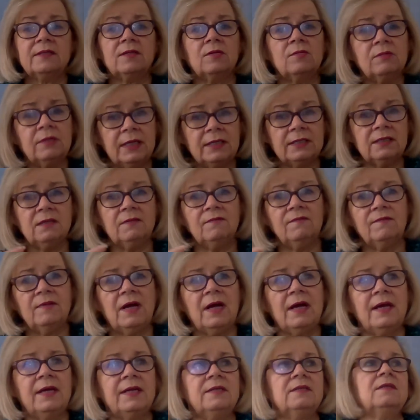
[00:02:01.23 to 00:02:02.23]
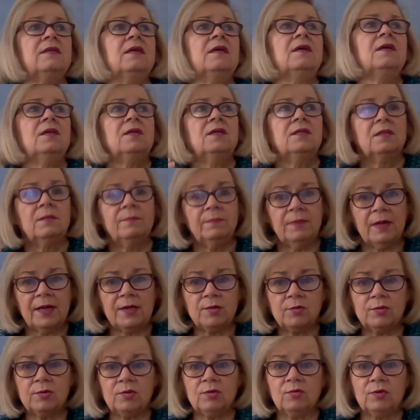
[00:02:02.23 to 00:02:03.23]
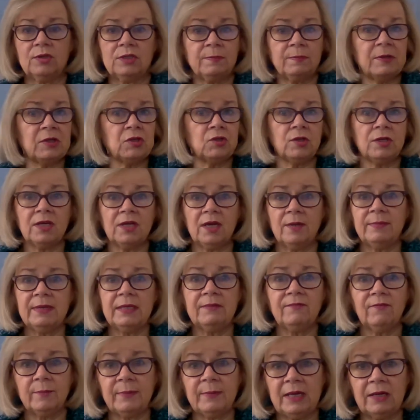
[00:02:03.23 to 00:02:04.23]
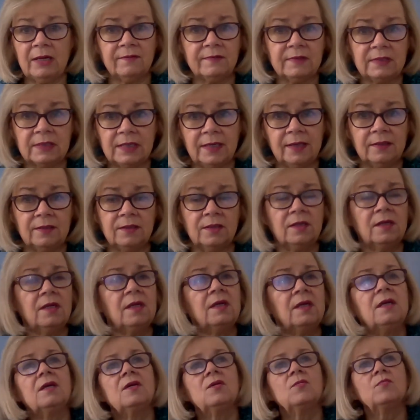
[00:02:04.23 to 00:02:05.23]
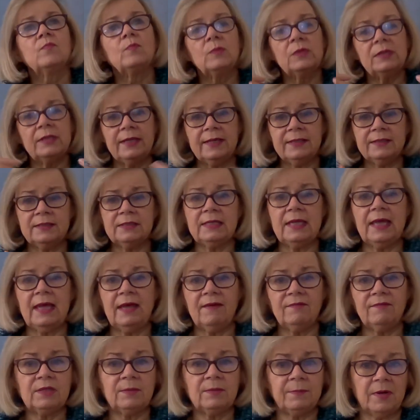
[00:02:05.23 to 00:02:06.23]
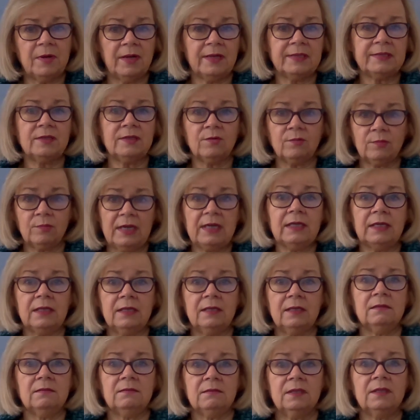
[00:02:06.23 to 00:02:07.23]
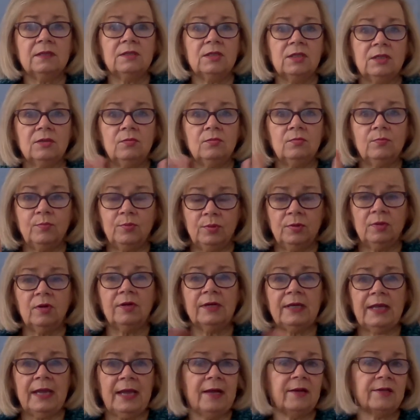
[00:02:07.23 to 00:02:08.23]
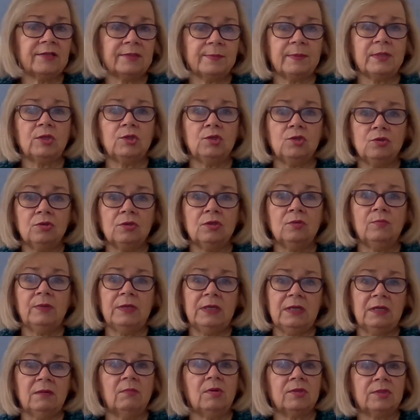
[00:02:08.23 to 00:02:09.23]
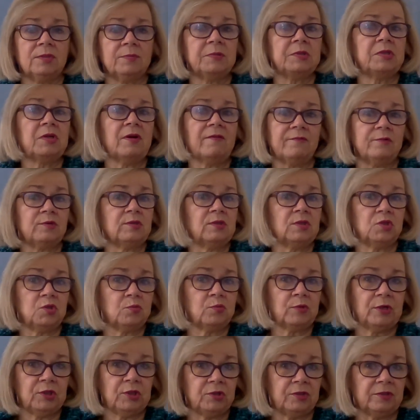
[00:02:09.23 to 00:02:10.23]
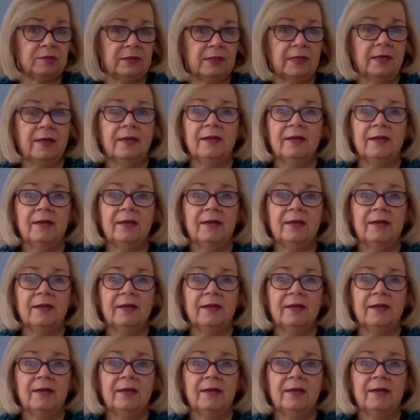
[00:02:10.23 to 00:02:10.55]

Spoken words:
So let's advise the buyers that are especially coming from out of state. Let's have a deposit ready to put on a house because you could be in a multiple offer situation.